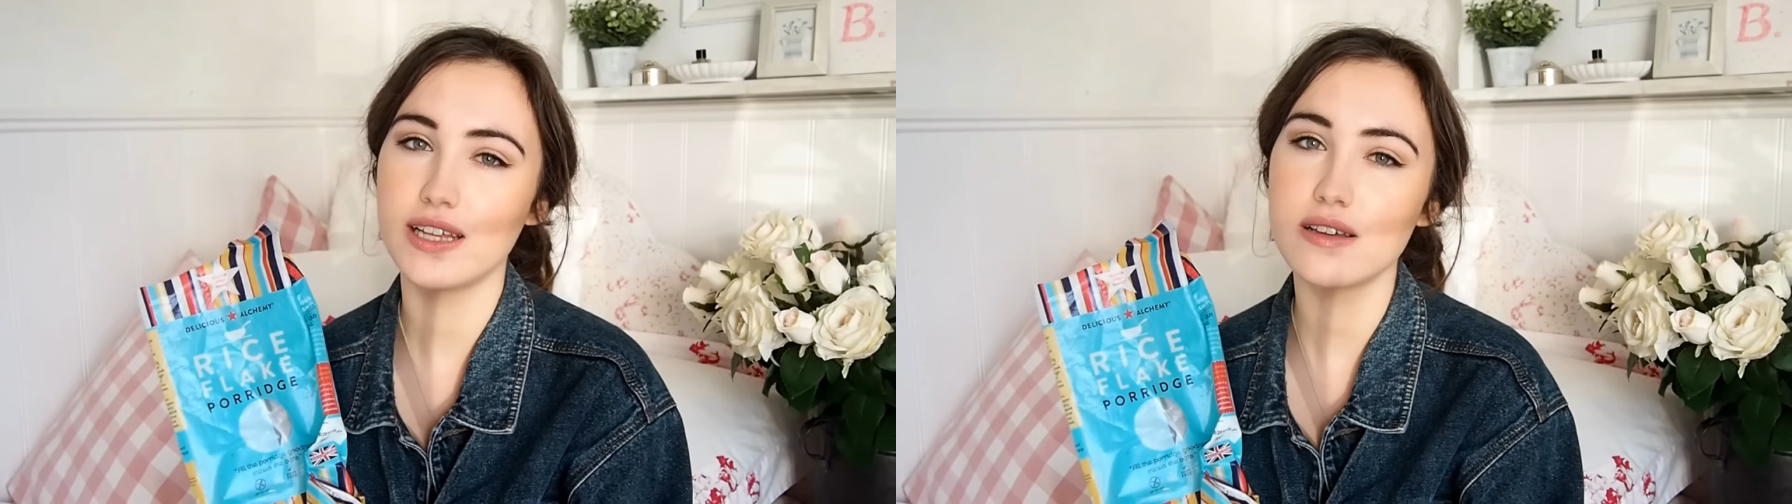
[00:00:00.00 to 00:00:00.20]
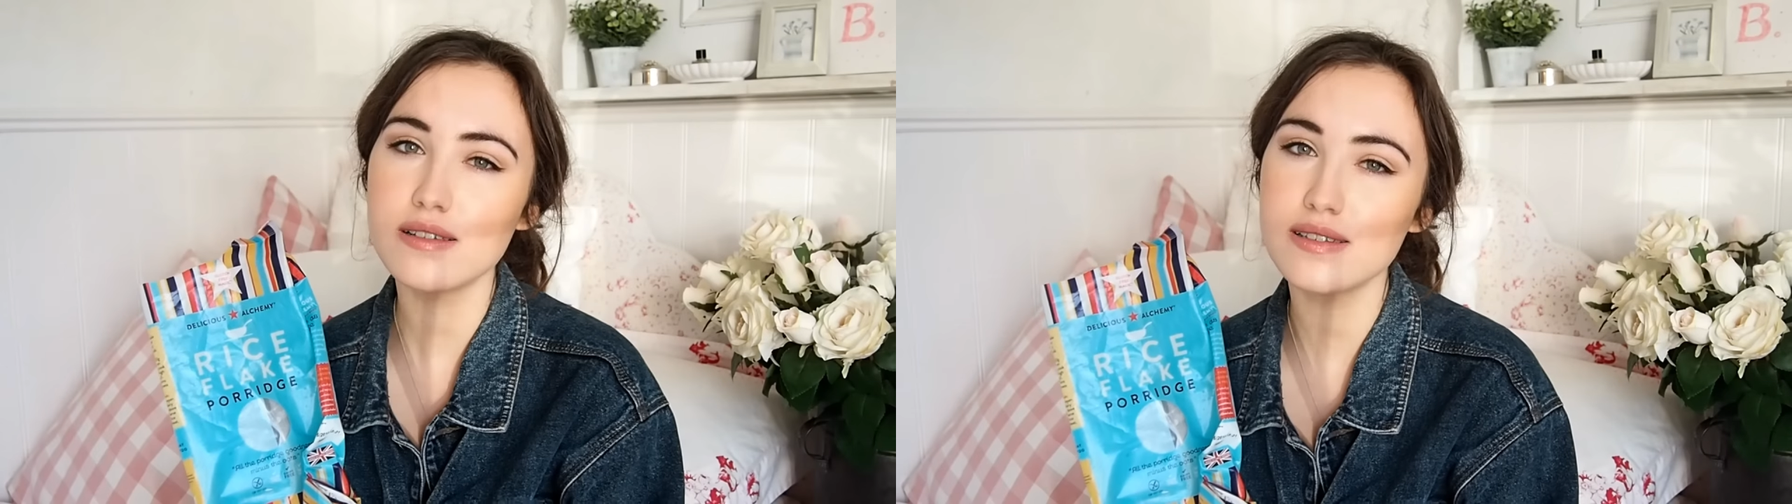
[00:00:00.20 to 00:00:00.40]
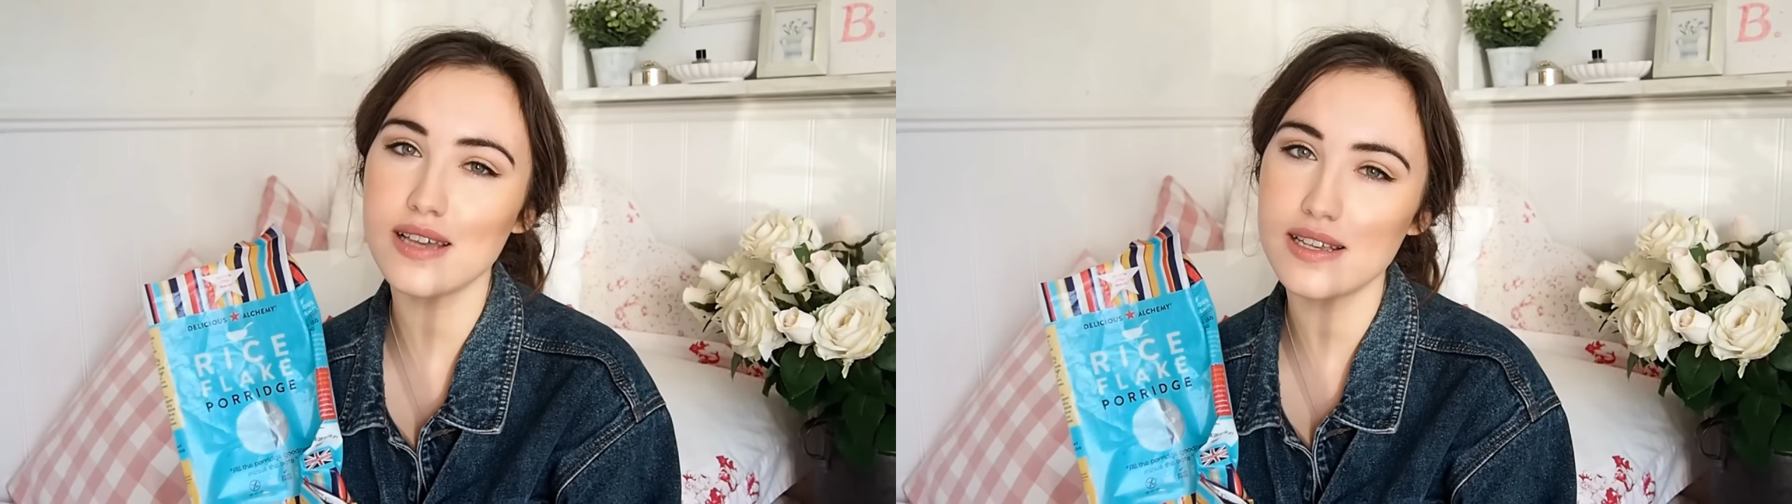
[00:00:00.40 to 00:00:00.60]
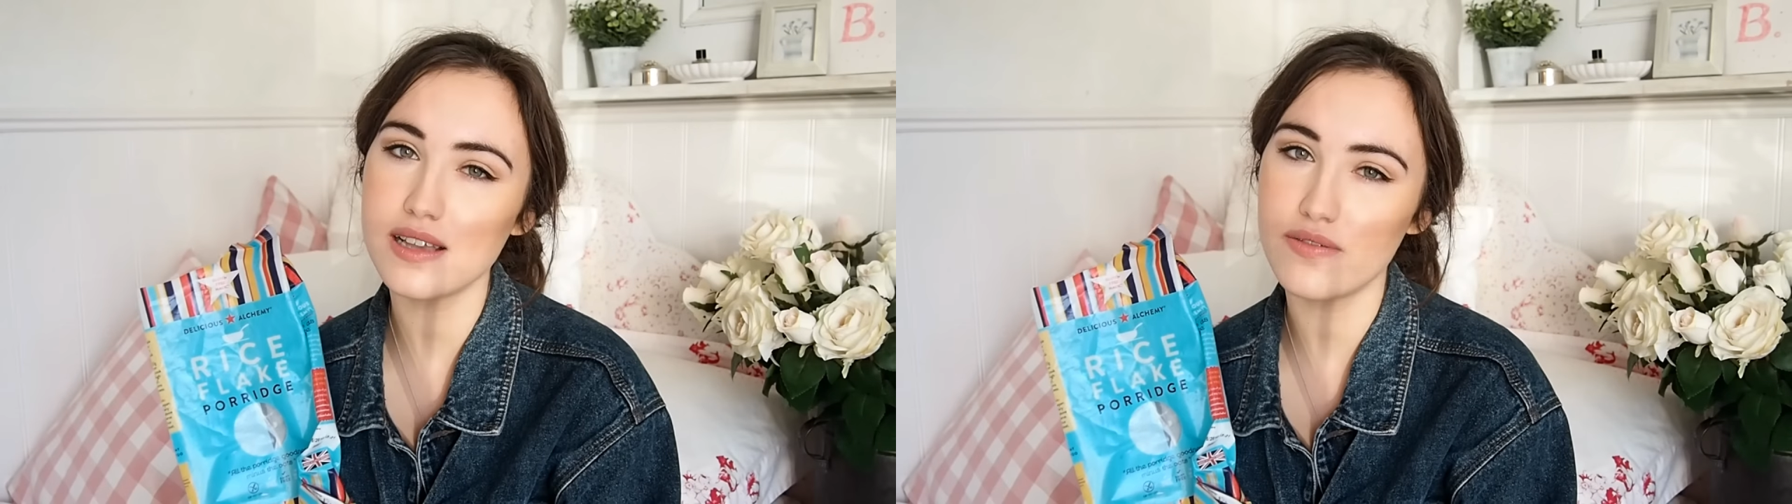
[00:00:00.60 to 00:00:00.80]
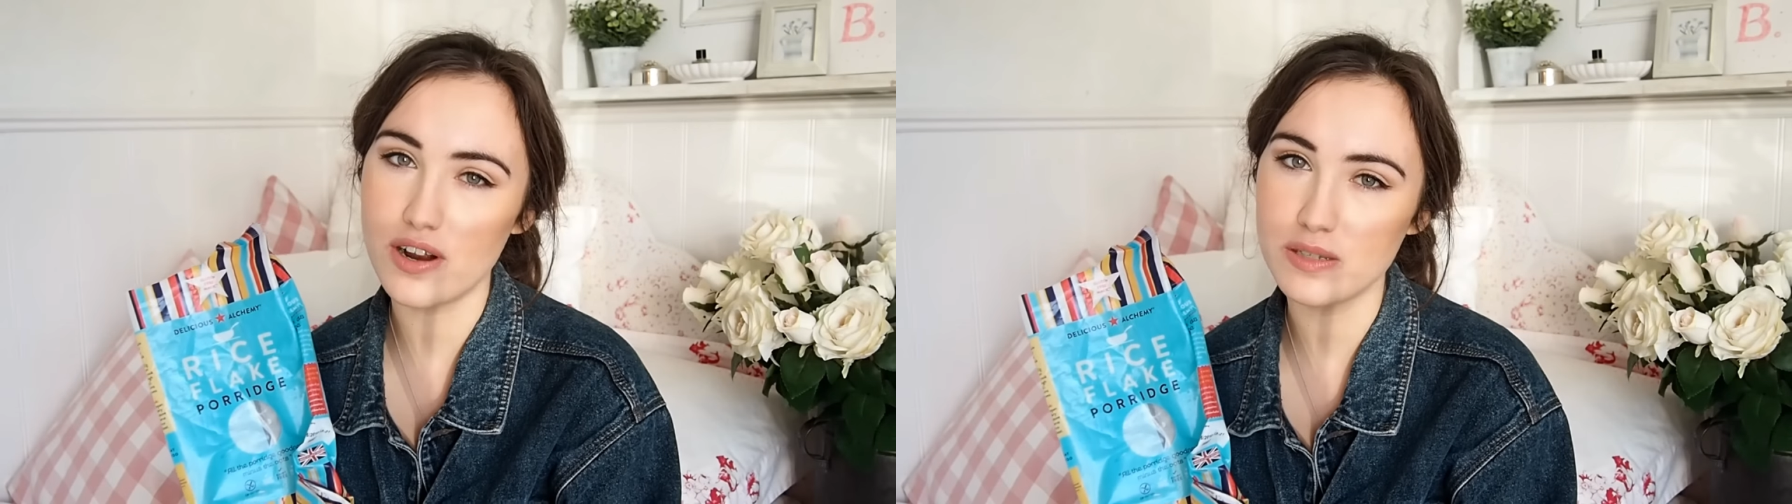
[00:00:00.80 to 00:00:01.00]
It doesn't taste
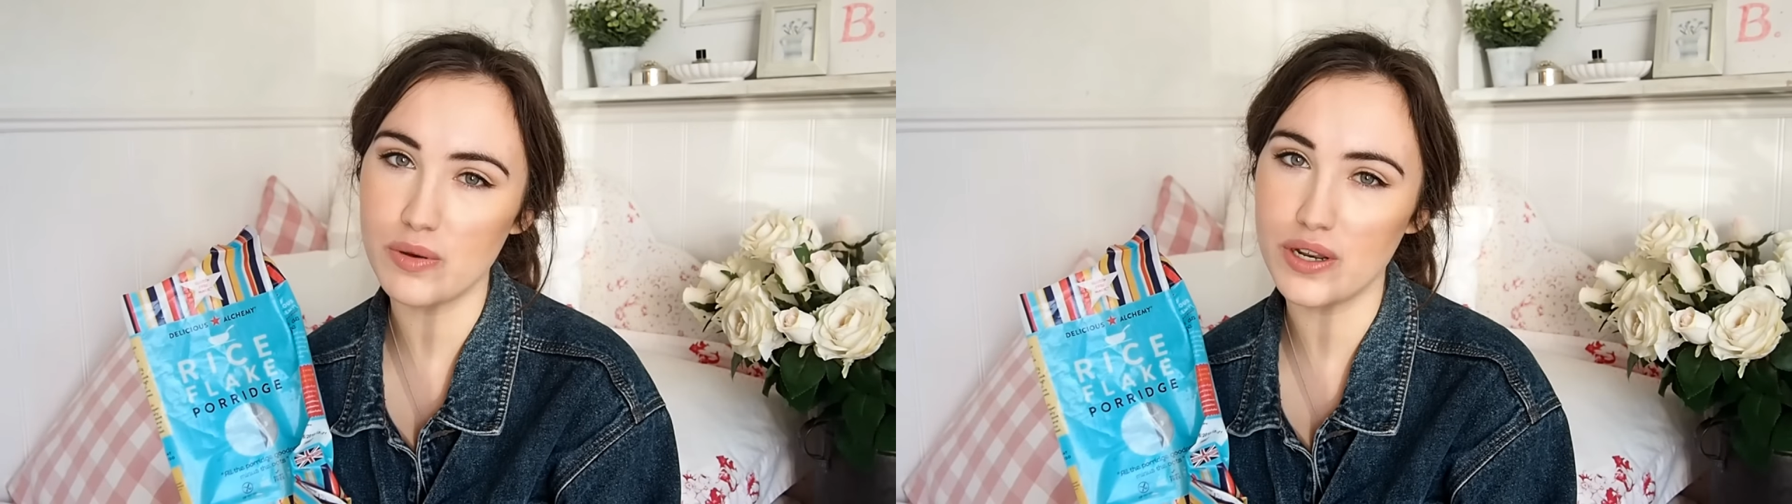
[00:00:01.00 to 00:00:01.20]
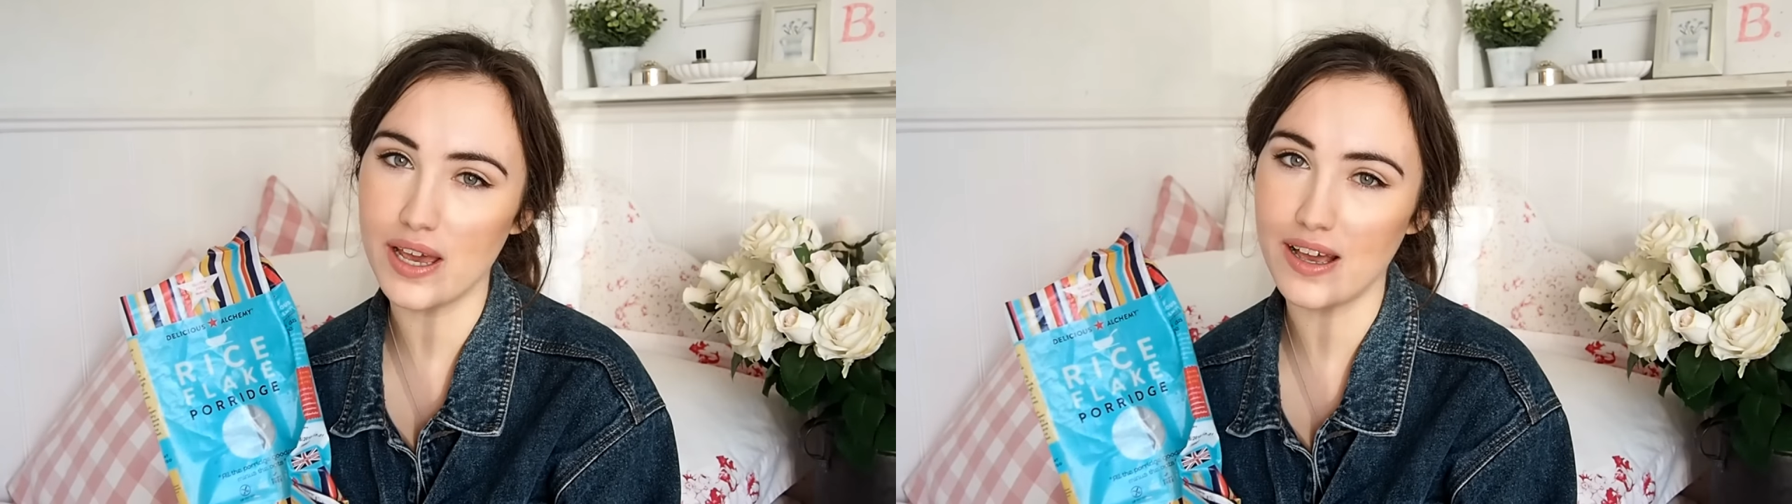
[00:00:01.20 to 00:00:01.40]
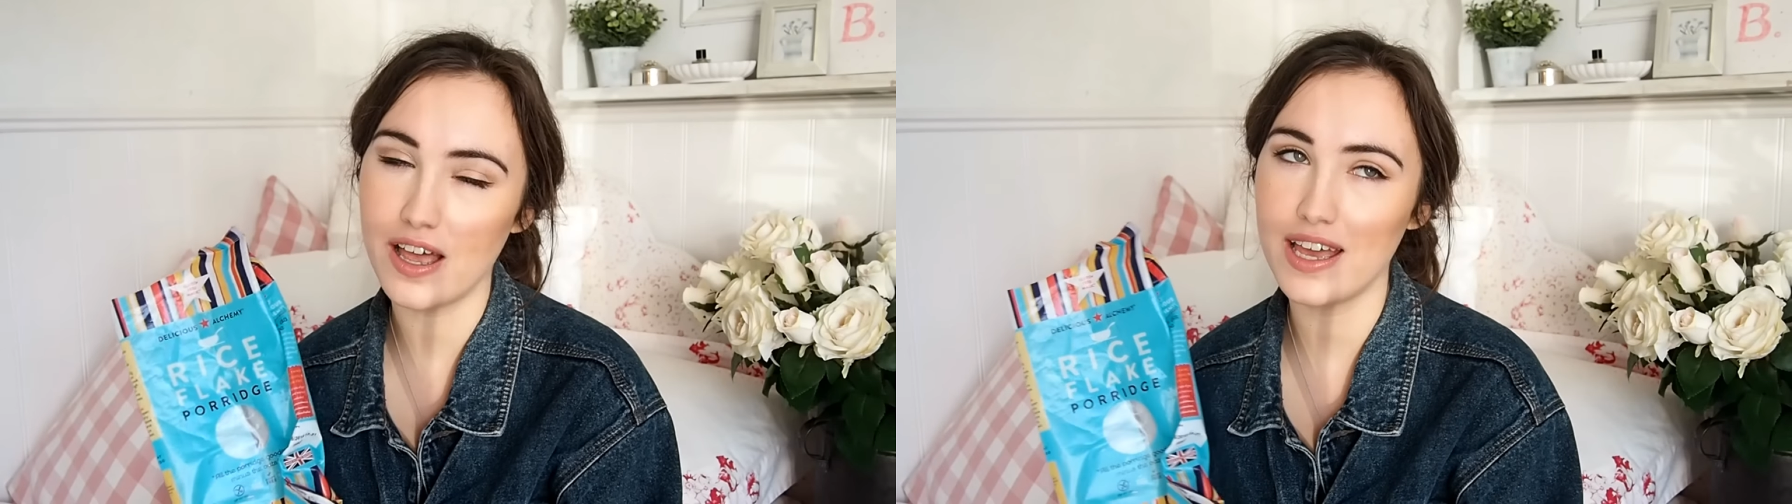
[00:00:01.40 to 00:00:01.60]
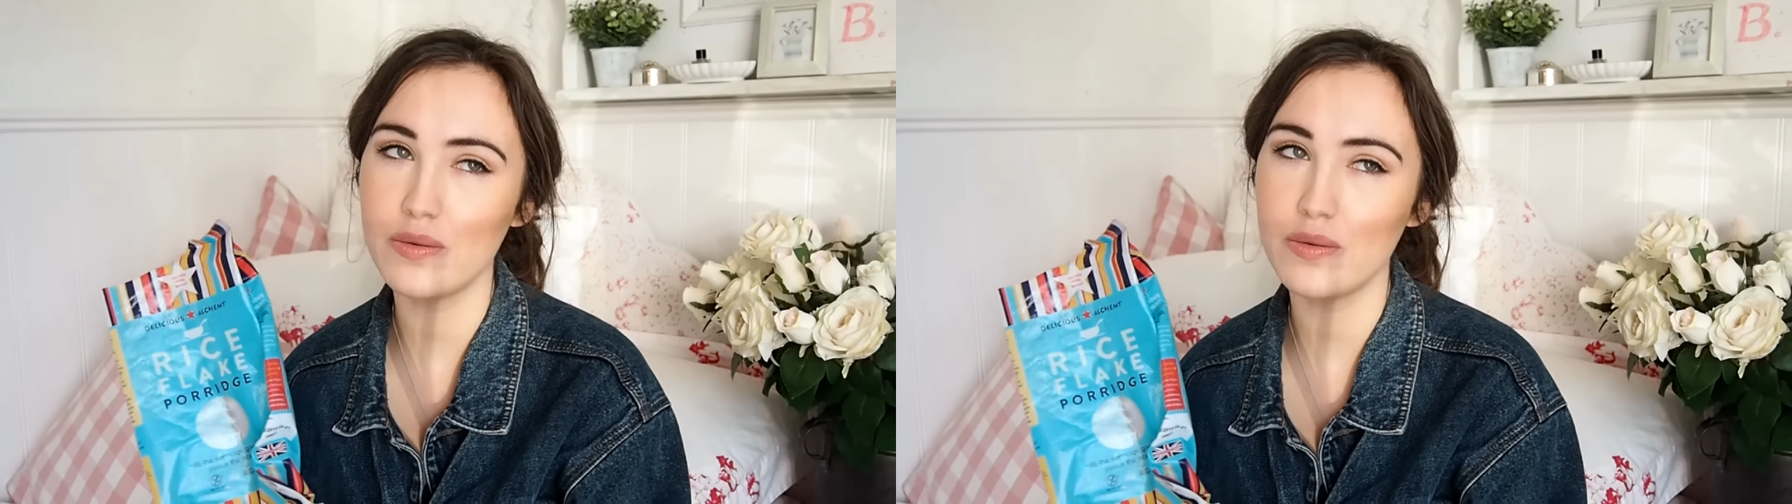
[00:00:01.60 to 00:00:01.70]
like rice pudding.